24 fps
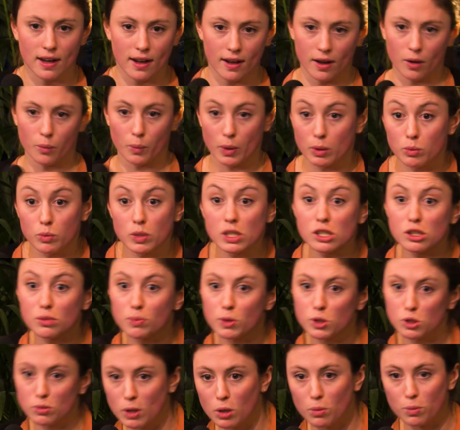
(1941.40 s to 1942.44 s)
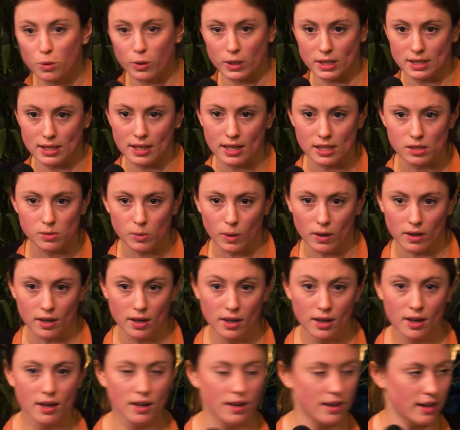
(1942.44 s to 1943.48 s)
uh, when we're supposed to be operating as one.
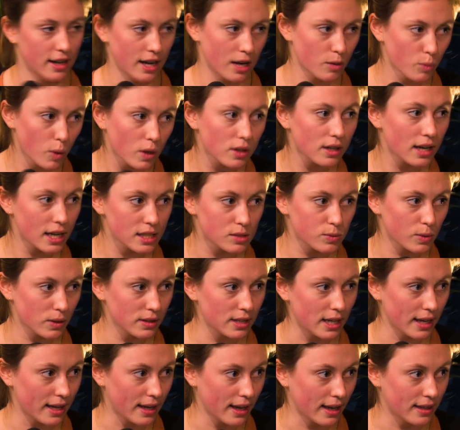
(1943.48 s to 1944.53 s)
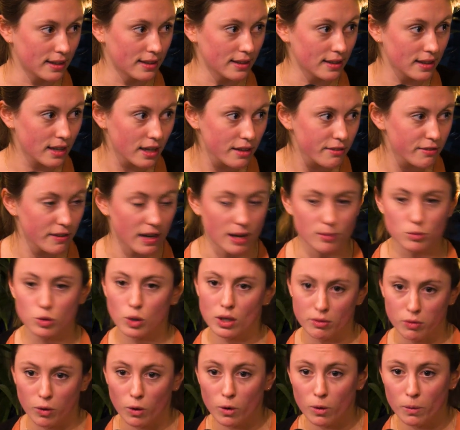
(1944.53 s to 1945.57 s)
And one last one that I can give, I'm
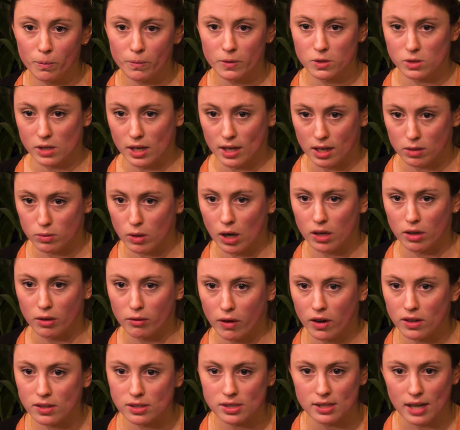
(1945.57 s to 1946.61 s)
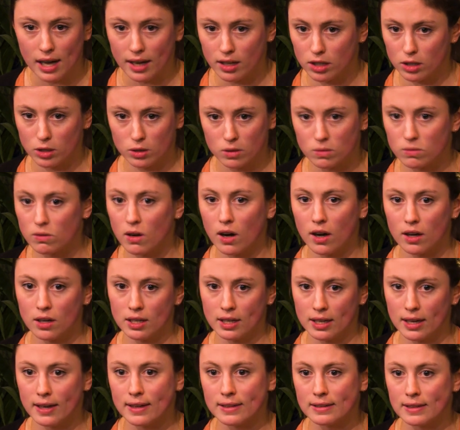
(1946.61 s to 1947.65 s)
24, so I can run in France. I couldn't run
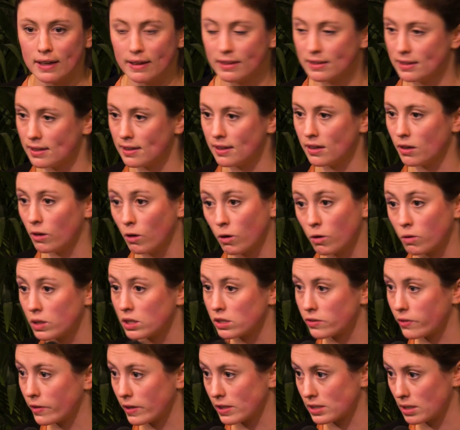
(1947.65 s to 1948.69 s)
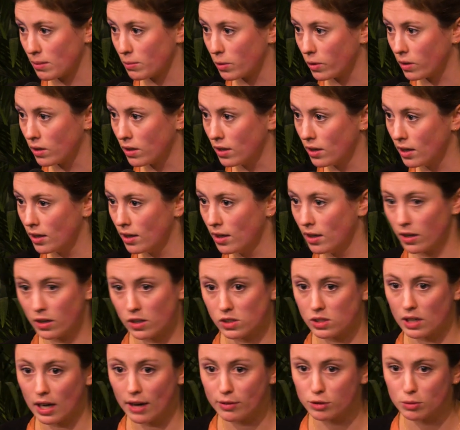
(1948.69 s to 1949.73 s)
in Italy or Greece, for example,
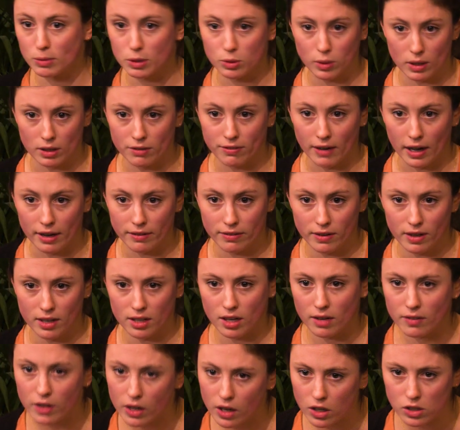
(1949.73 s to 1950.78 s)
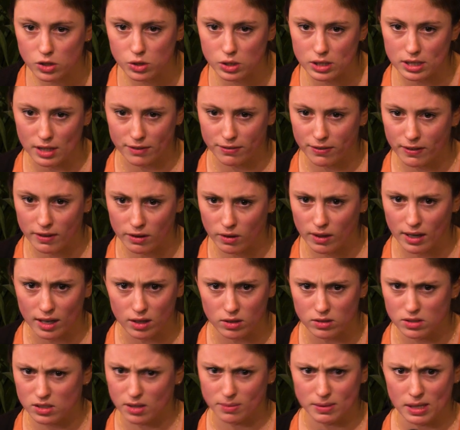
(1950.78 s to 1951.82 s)
because you have to be 25. In other countries, I think you
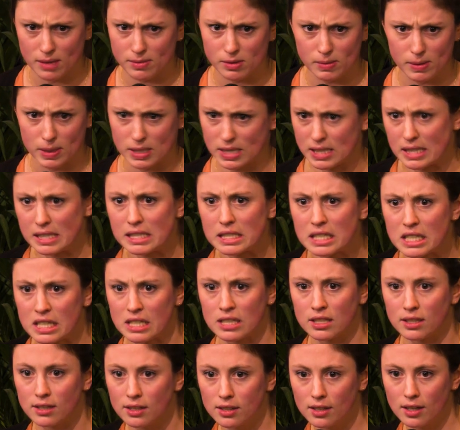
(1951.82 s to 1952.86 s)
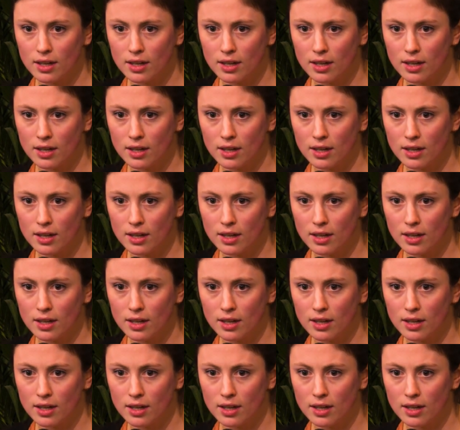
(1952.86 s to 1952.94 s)
can sometimes be 16.